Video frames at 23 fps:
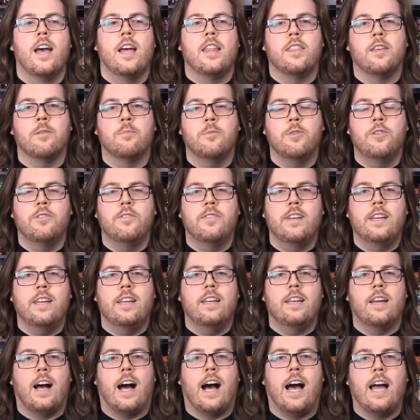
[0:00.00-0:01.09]
The
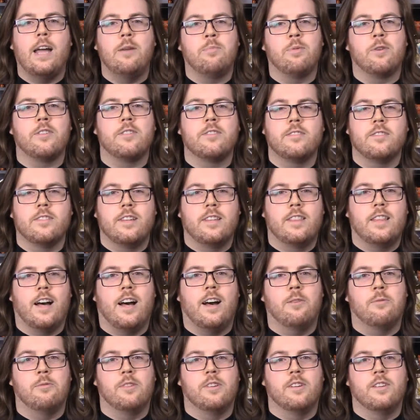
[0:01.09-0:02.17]
movie I personally
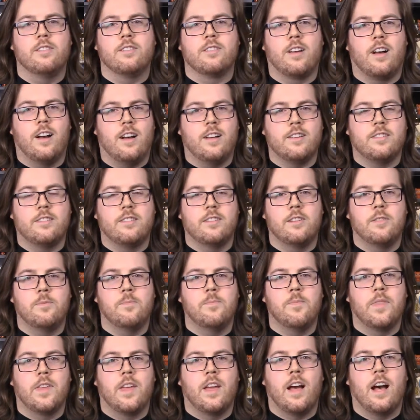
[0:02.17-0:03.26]
thought was
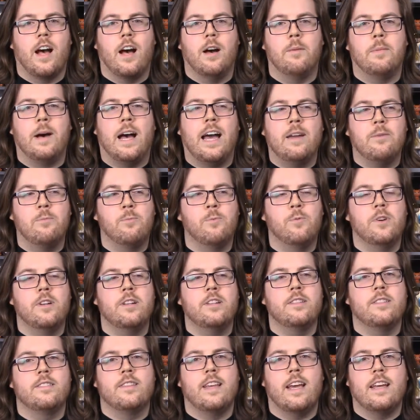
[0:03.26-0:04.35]
awesome. Um, I
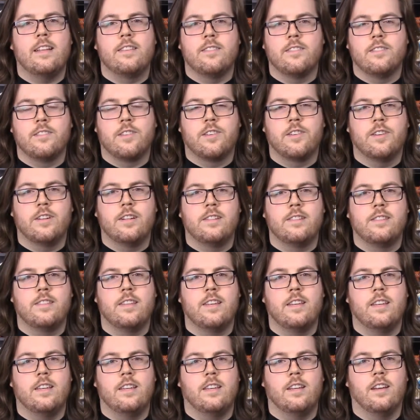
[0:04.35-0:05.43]
wouldn't say it's as good as
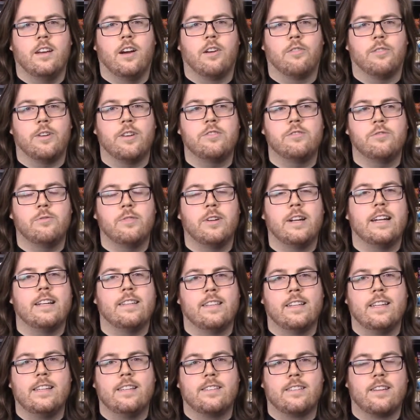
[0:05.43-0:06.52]
the original one, at
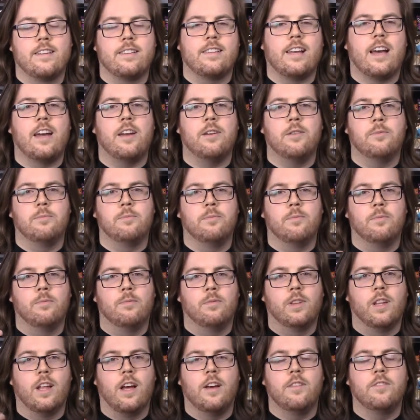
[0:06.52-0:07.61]
least, because I
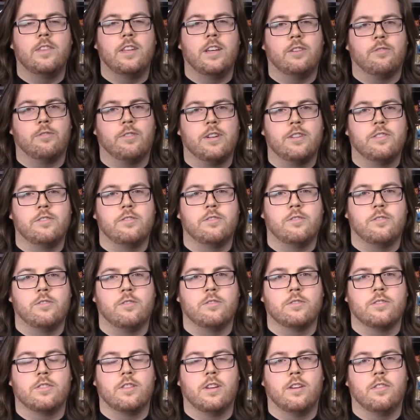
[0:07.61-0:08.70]
love the
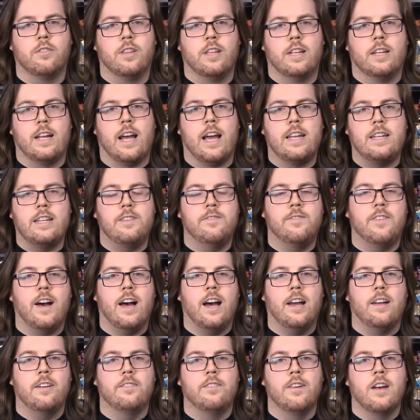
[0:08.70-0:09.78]
original, so the
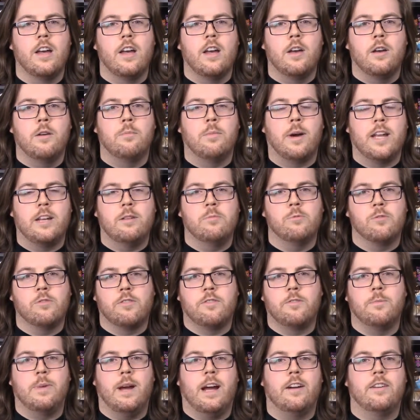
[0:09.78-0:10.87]
ninety-five Mighty
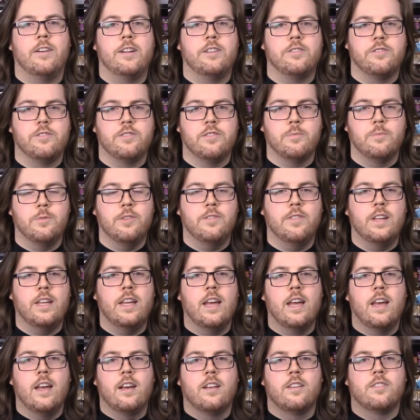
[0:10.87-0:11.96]
Morphin Power Rangers, the movie.
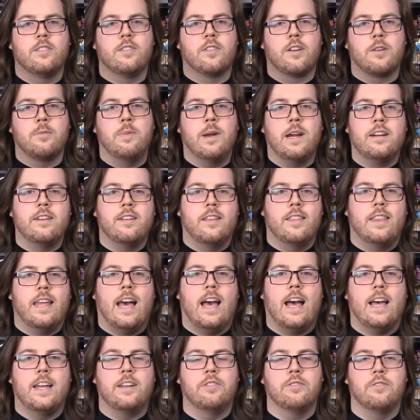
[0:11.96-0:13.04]
So compared to
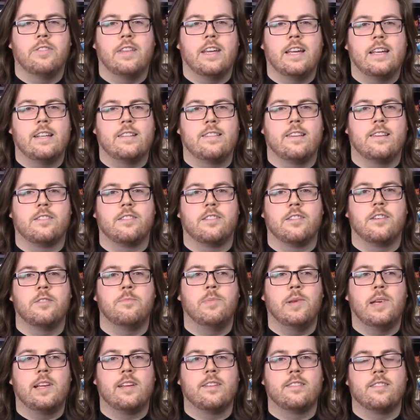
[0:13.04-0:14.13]
that, I don't think it's as good
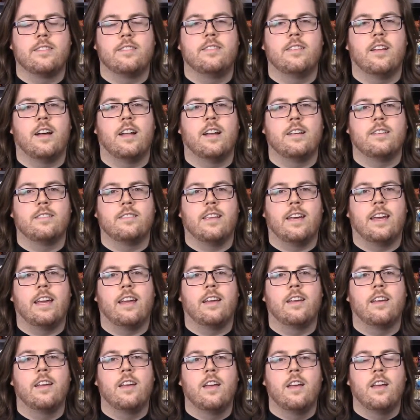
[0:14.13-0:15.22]
because it's not as, like,